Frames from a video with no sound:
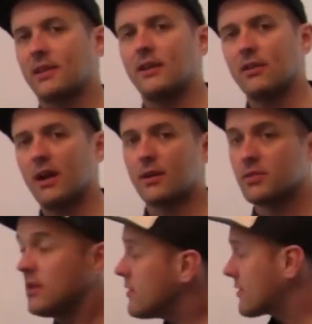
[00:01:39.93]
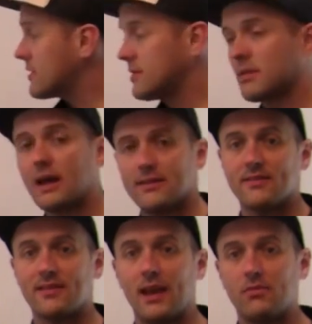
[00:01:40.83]
it could interact with users, it could do a lot of
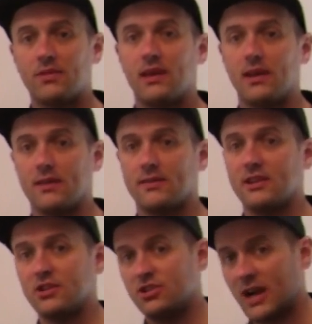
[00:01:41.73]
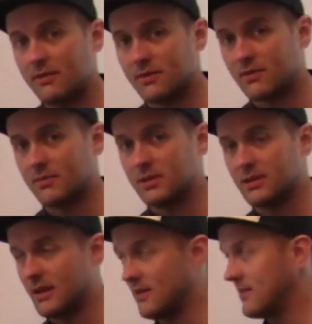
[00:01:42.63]
the same things that
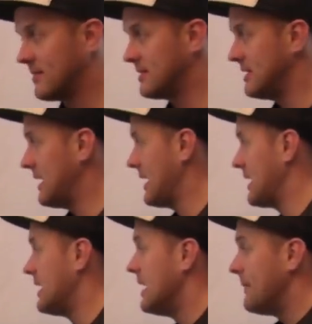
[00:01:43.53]
JavaScript does today.